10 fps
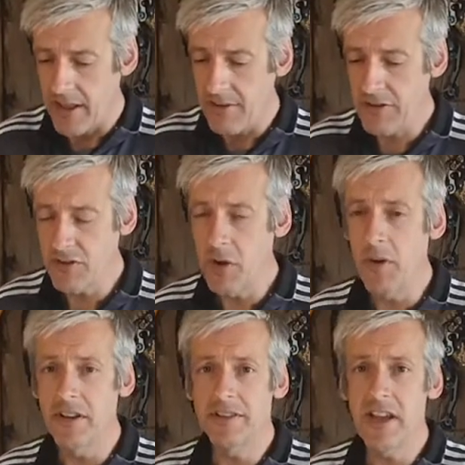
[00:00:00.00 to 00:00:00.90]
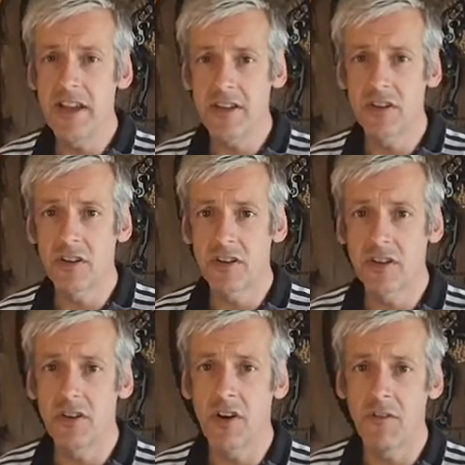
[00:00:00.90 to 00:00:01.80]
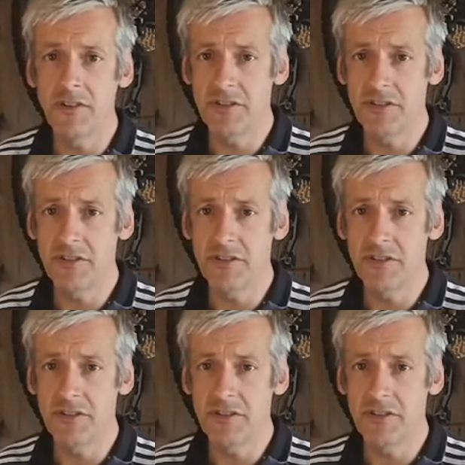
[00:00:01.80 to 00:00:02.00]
If you do want to take your coffee